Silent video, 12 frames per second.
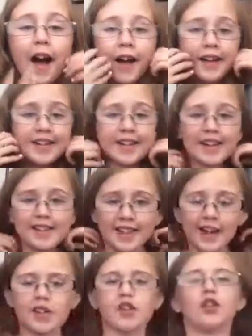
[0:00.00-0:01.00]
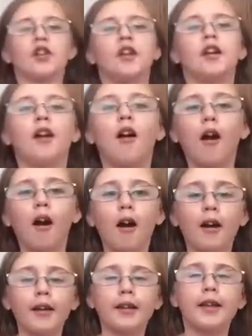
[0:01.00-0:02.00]
Hi, it's Ashlyn here
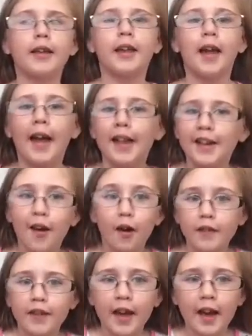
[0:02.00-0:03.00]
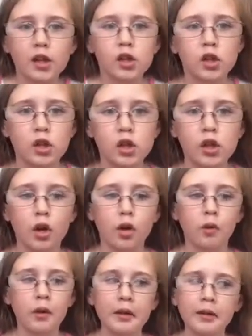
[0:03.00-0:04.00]
again on the Ashlyn
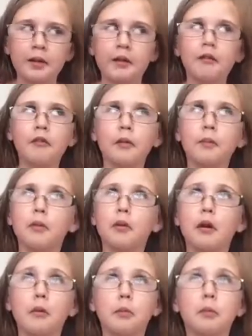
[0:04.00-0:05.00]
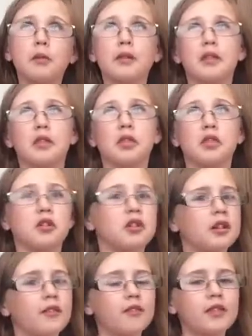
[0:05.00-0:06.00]
Show for probably the
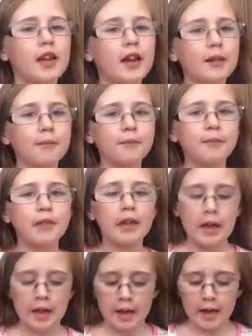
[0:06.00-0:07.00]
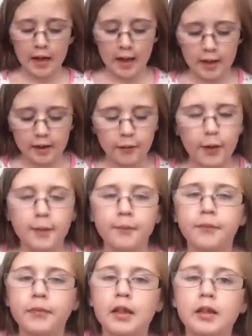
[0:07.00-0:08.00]
30th time. Anyway,
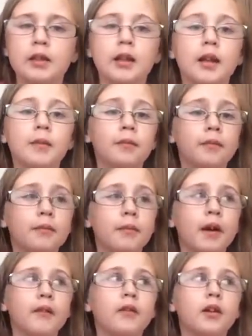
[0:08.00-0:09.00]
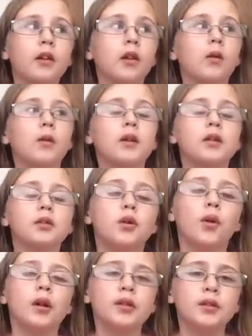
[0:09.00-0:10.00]
today my video is
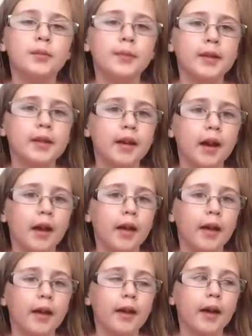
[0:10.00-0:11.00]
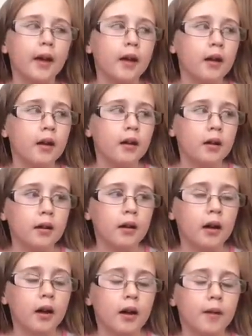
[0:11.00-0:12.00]
going to be
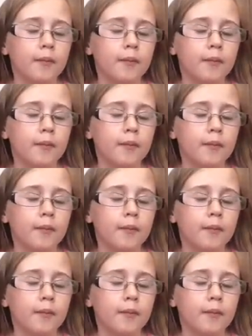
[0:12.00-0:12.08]
a